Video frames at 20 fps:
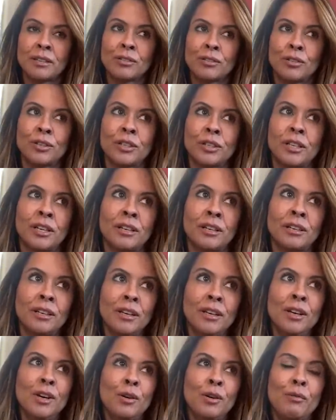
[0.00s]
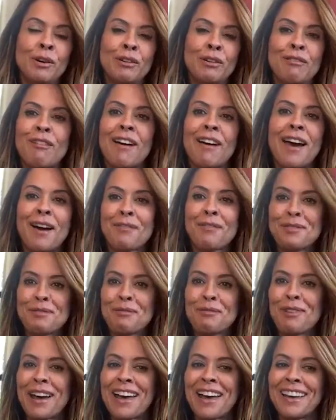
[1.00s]
good. And we don't know how
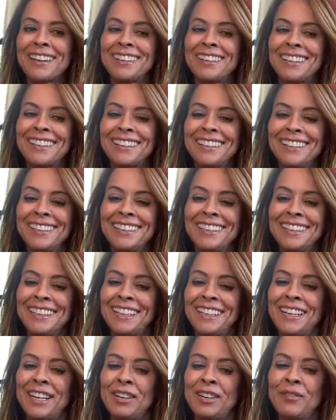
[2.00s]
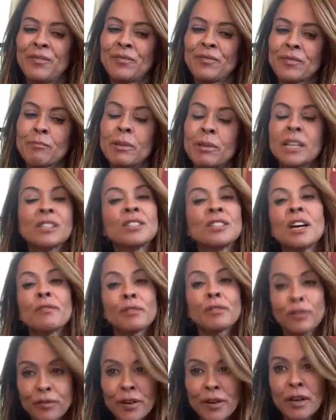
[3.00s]
and when, but it's
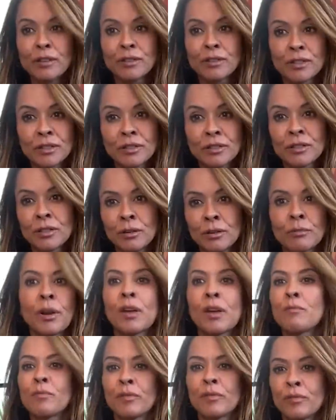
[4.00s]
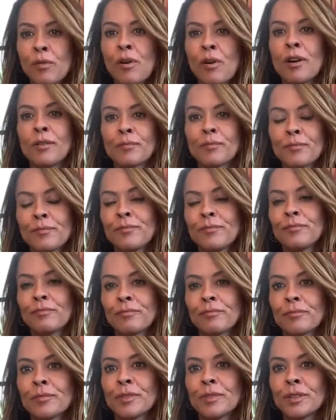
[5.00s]
never felt so right before.
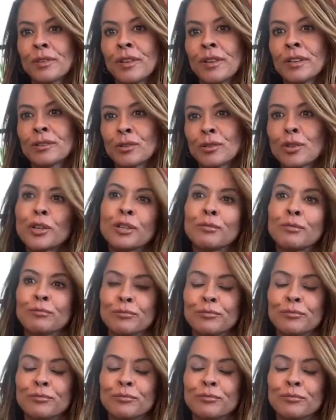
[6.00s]
So that's good.